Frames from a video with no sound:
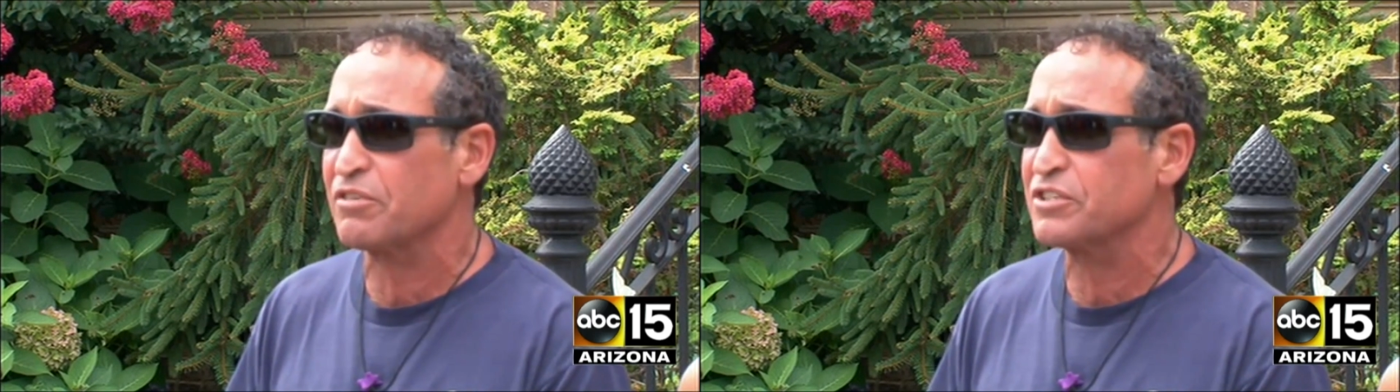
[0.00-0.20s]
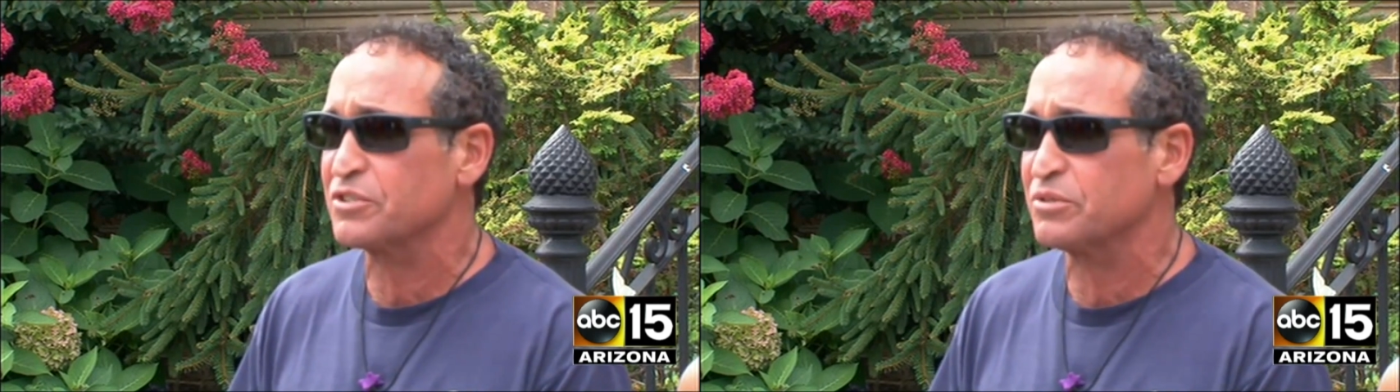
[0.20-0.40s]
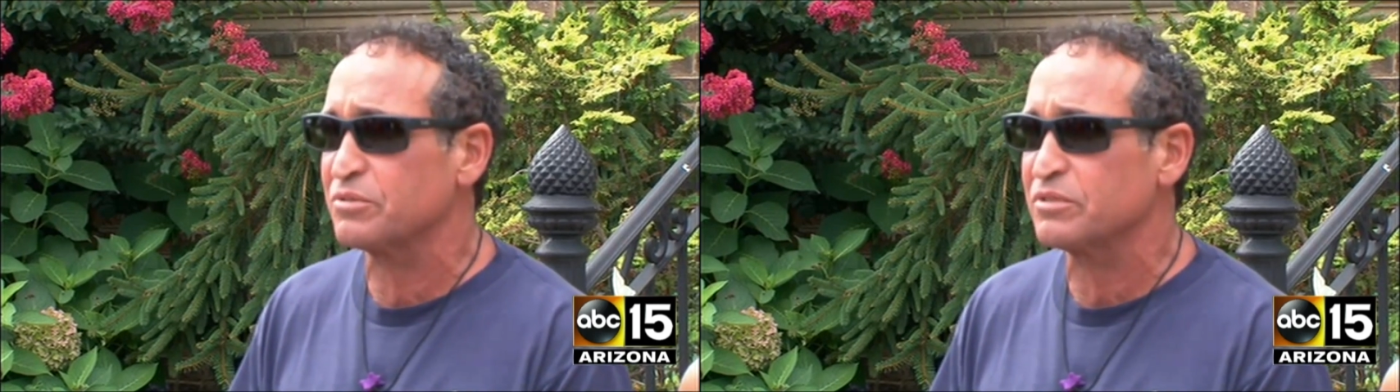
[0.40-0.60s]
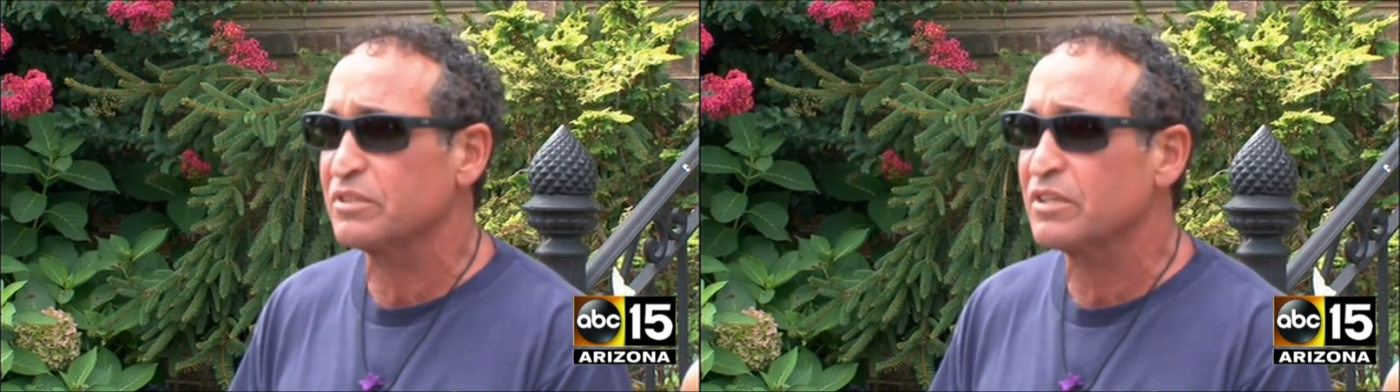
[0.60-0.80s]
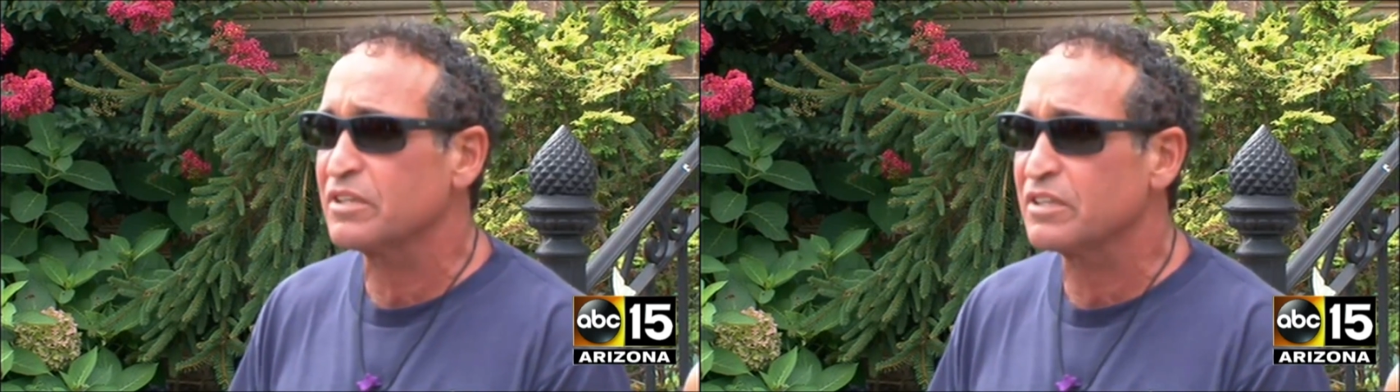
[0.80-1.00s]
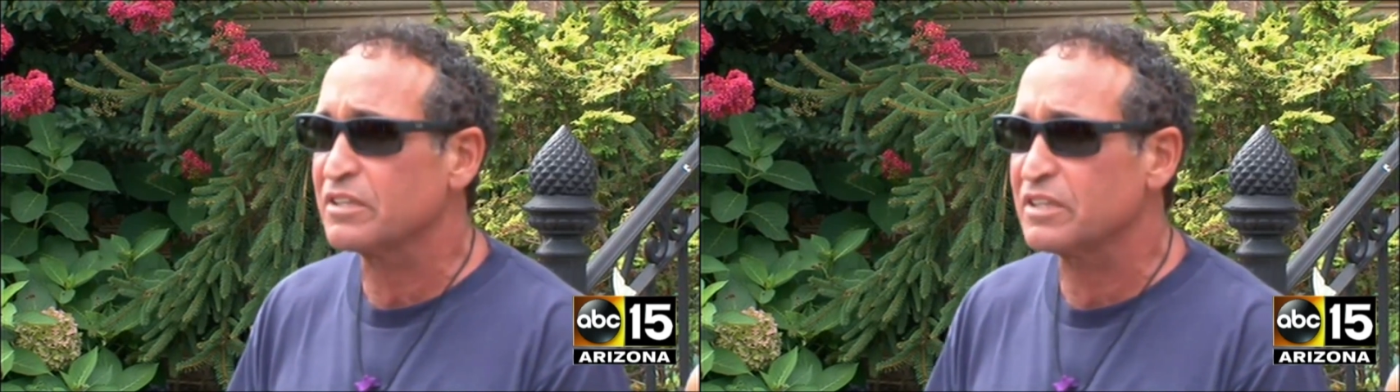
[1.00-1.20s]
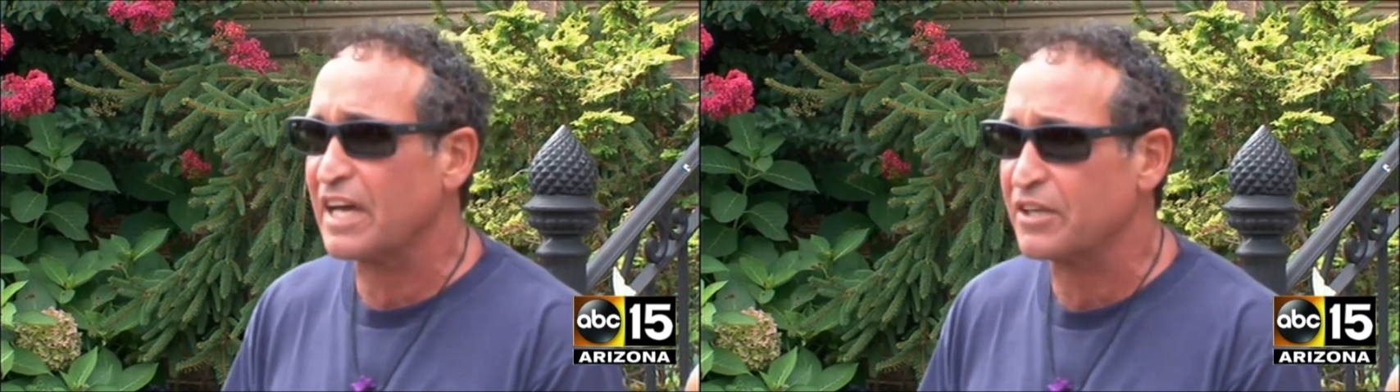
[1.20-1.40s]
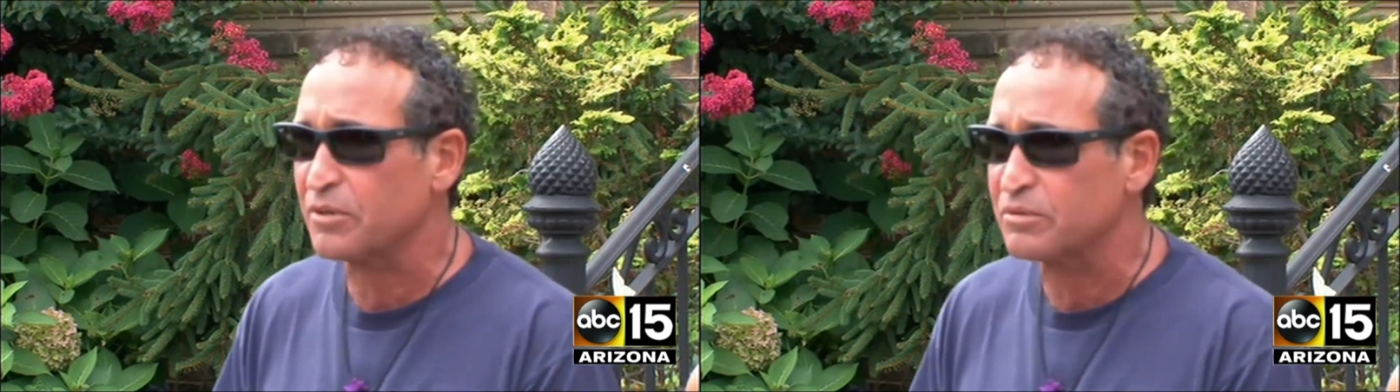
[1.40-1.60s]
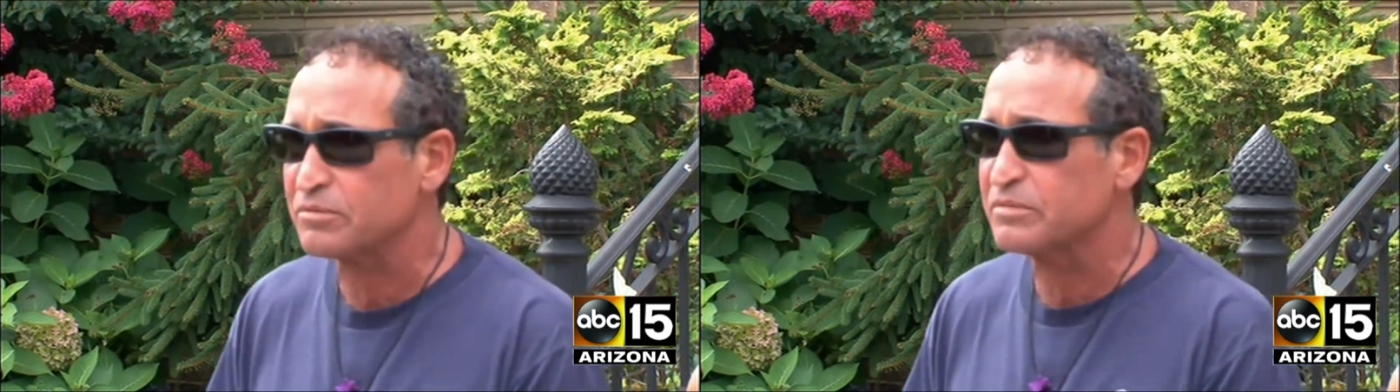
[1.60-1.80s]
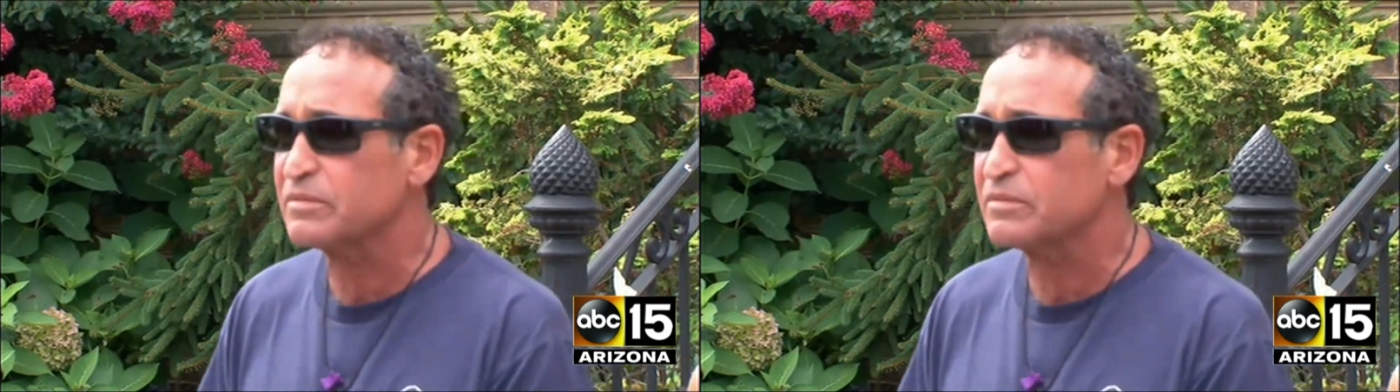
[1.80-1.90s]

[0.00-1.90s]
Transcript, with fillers: very soon. Thank you.